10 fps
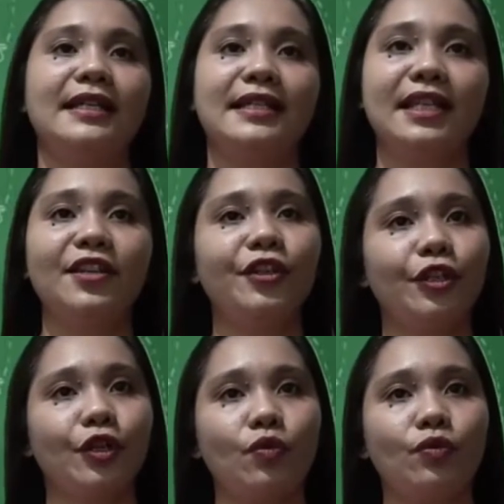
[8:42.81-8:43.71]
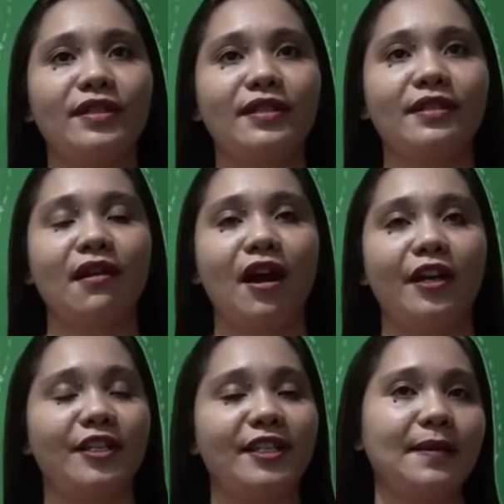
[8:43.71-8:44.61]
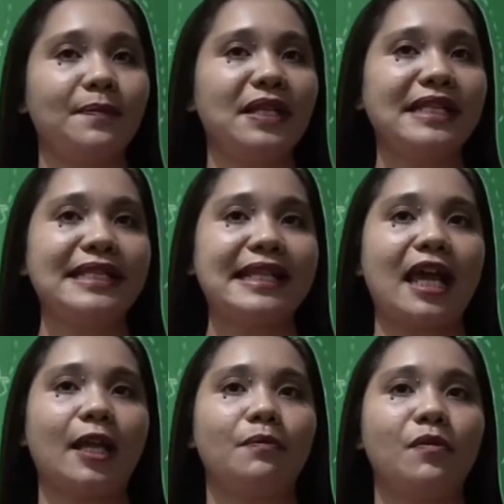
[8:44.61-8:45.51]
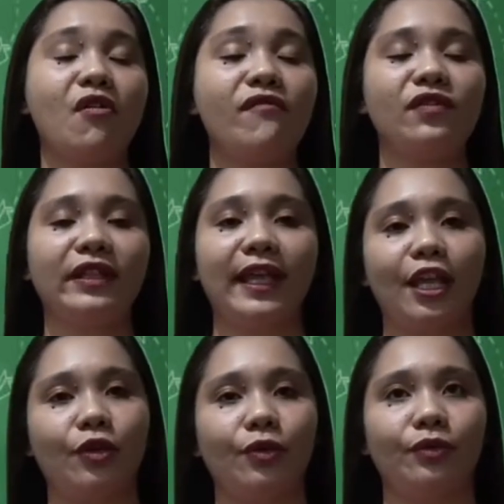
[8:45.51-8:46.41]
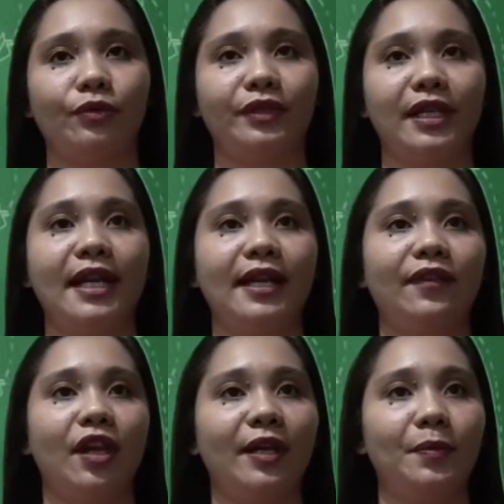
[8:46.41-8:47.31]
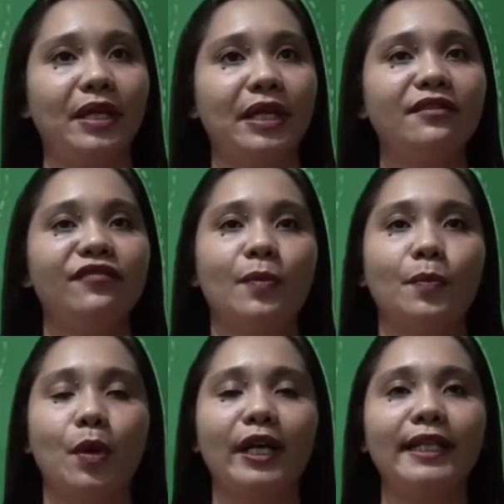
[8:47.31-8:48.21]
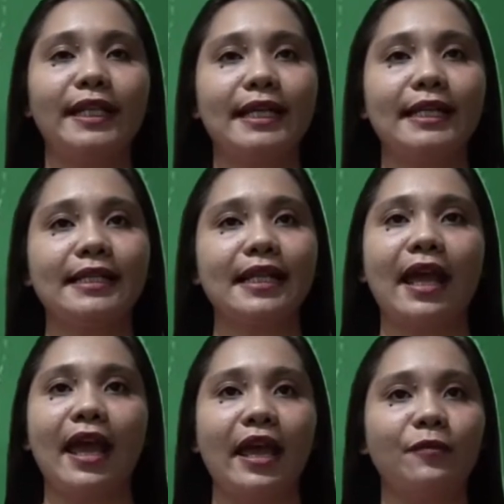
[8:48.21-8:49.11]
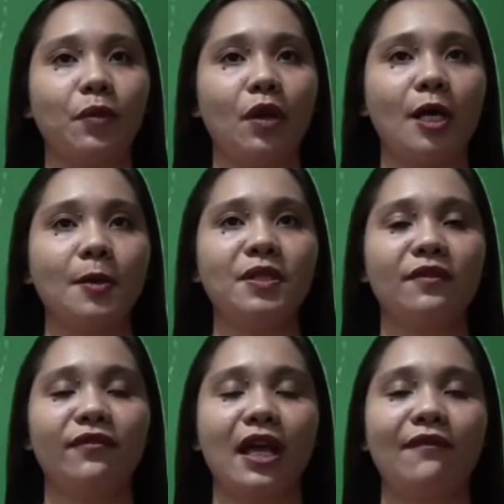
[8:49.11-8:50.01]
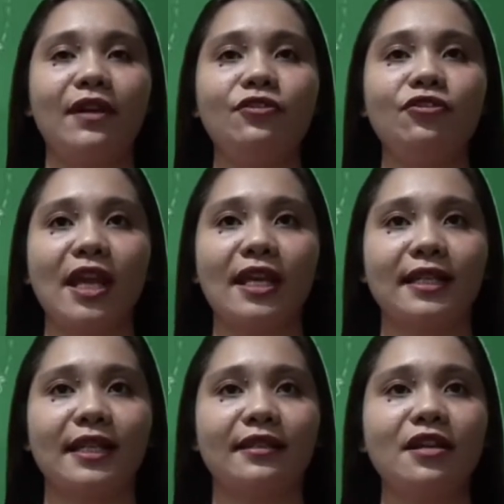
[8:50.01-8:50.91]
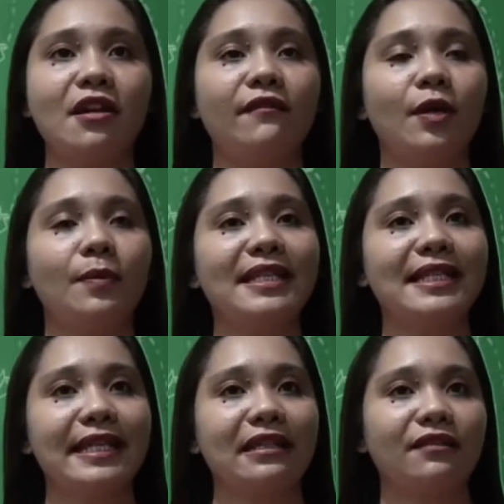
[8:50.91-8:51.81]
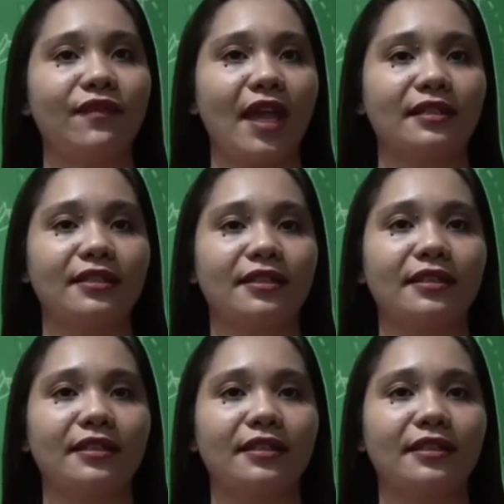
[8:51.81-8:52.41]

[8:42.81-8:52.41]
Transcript: Cinder cones are the simplest type of volcano. They are built from particles and blobs of lava ejected from a single vent.